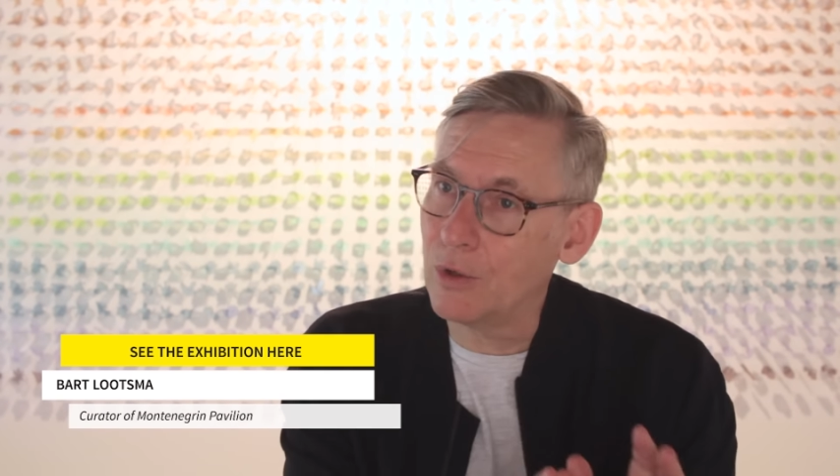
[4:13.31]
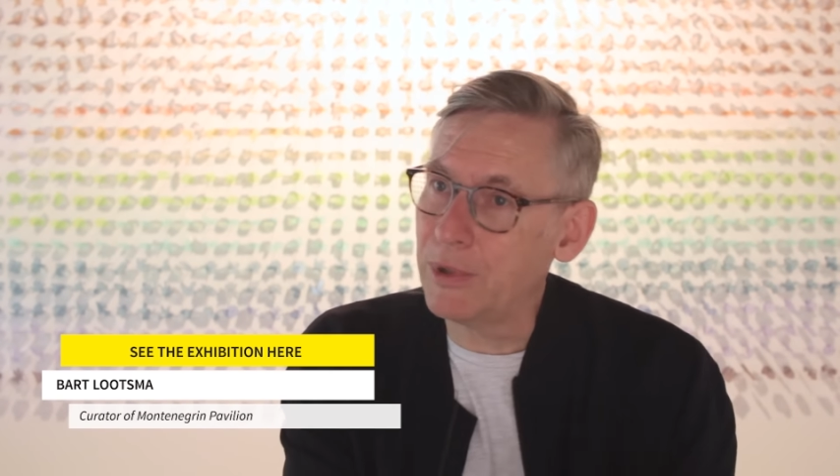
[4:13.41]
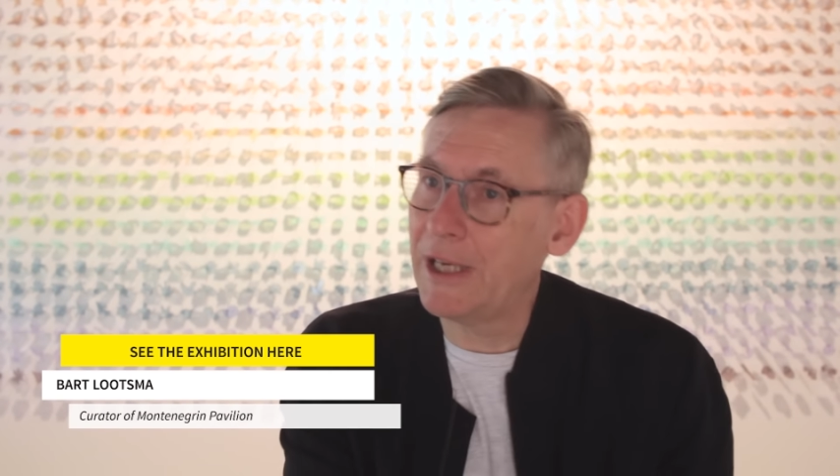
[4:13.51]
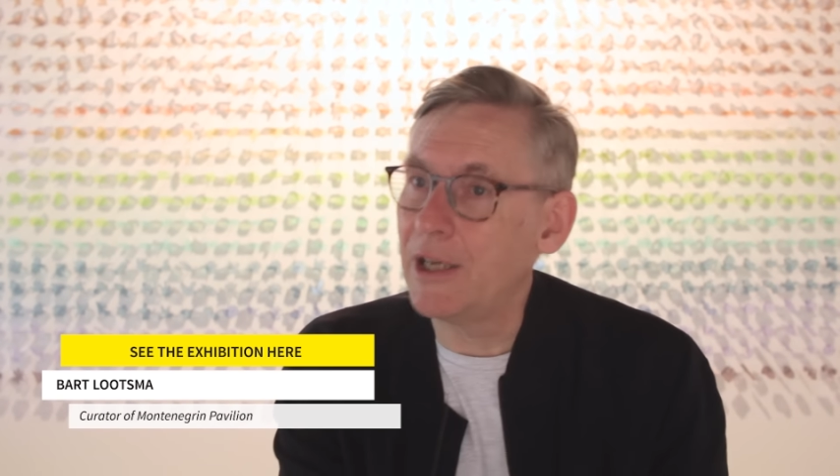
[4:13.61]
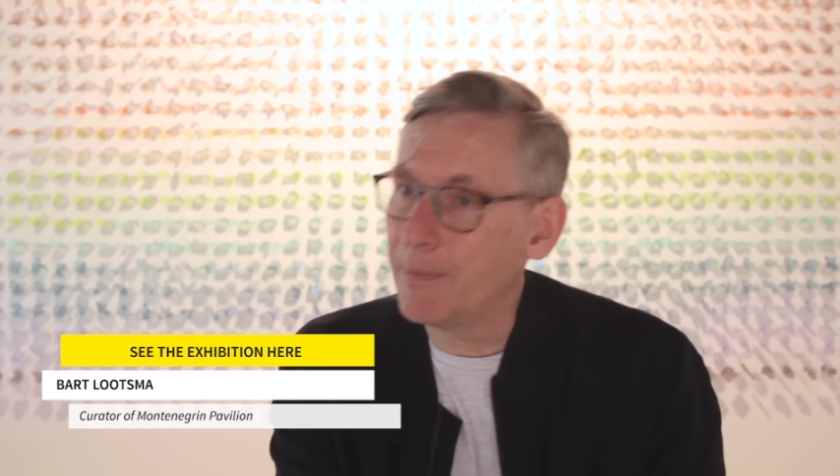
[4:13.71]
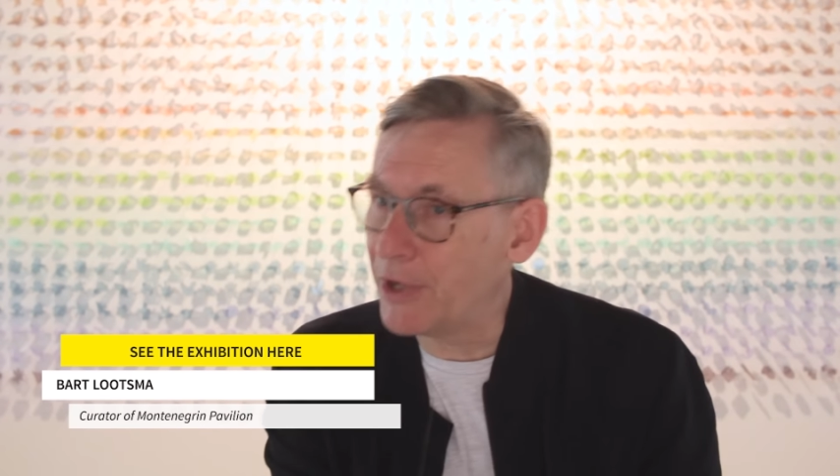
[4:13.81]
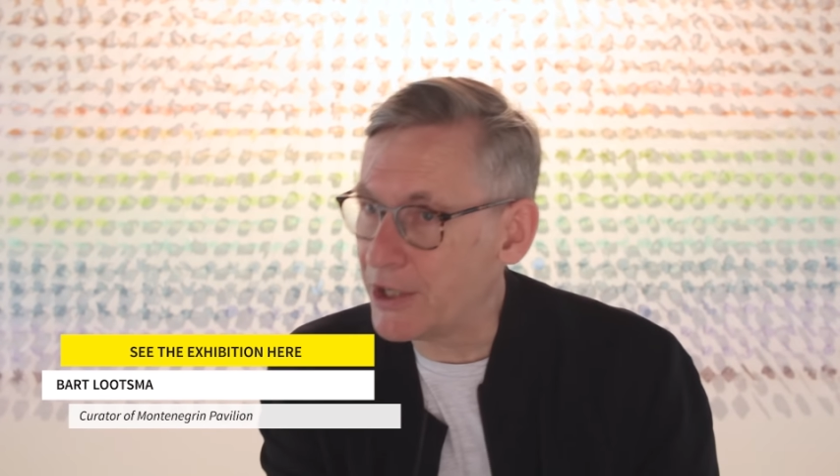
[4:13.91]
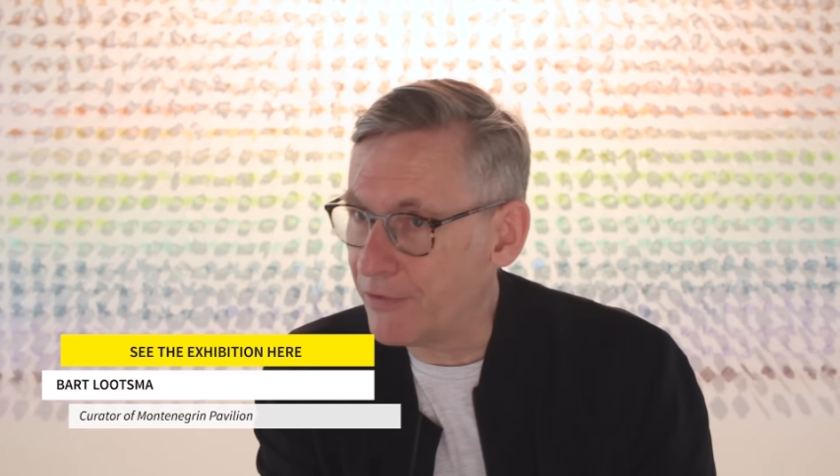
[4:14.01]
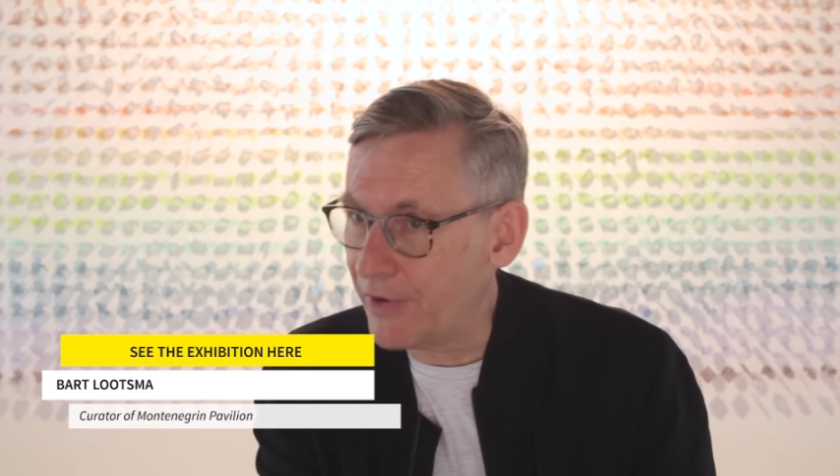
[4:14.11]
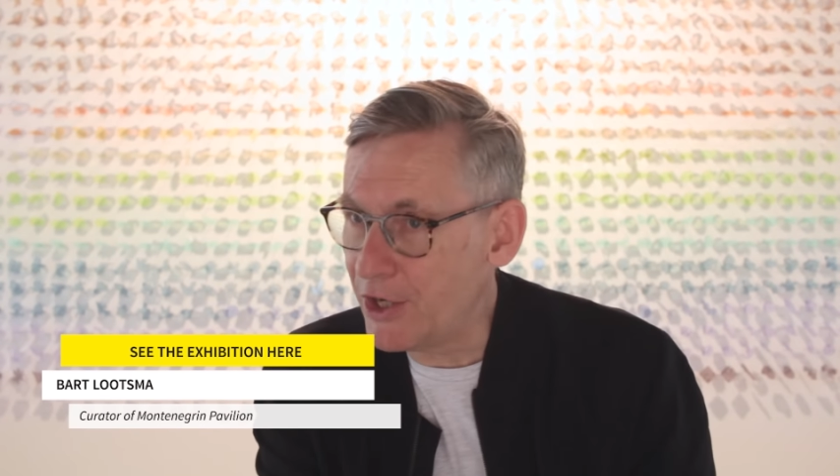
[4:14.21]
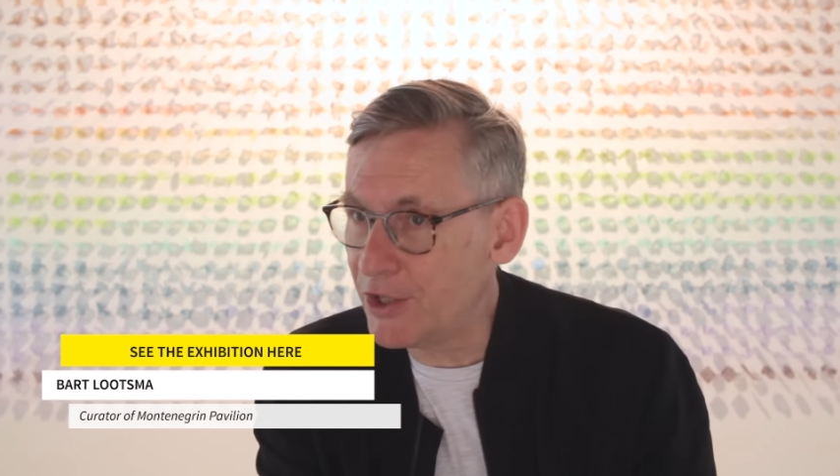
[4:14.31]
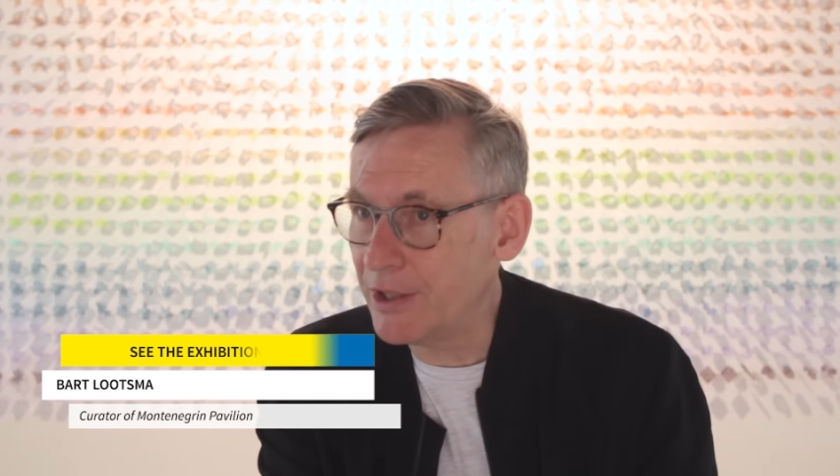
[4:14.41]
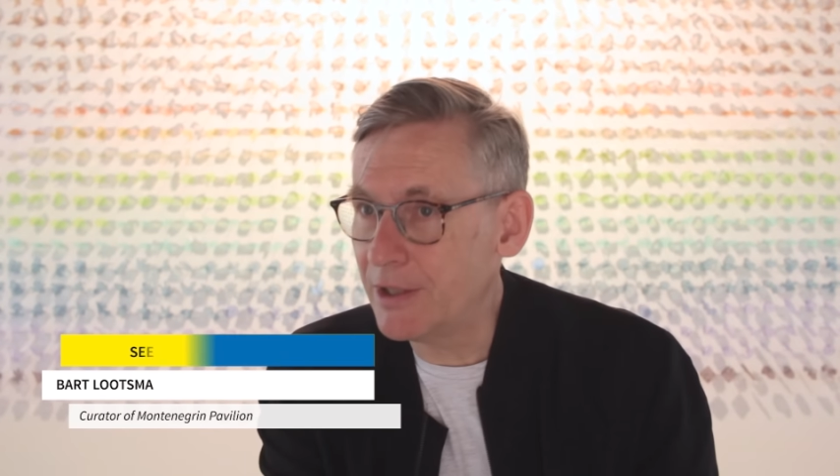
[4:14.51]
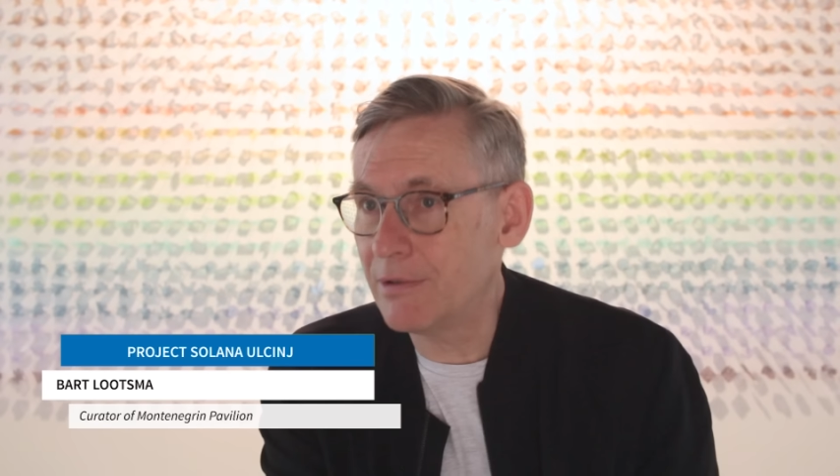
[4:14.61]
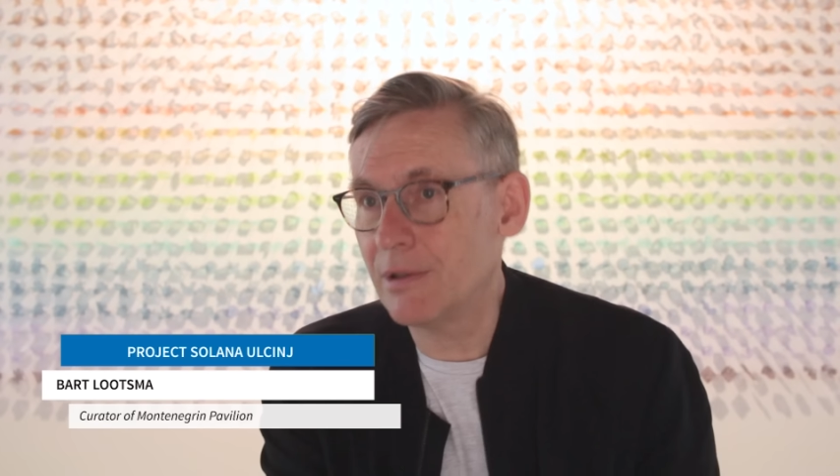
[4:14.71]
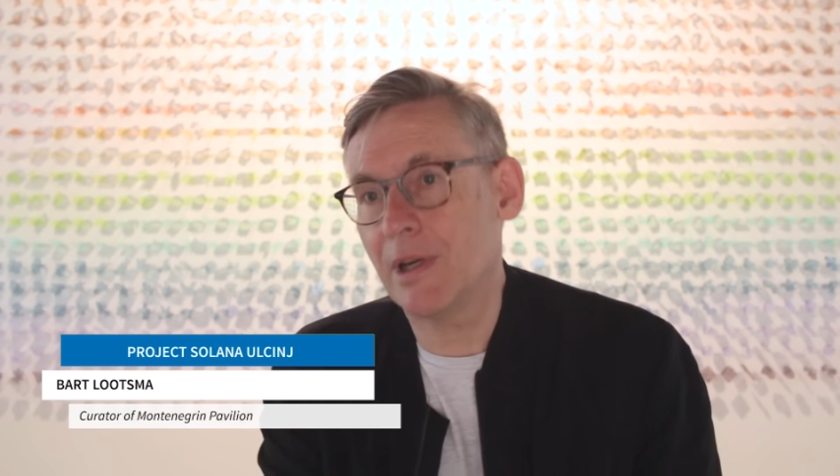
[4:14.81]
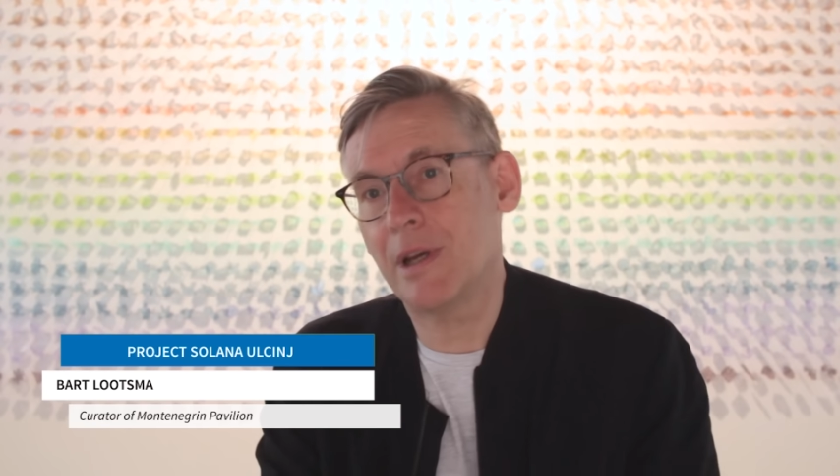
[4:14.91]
completely preservationist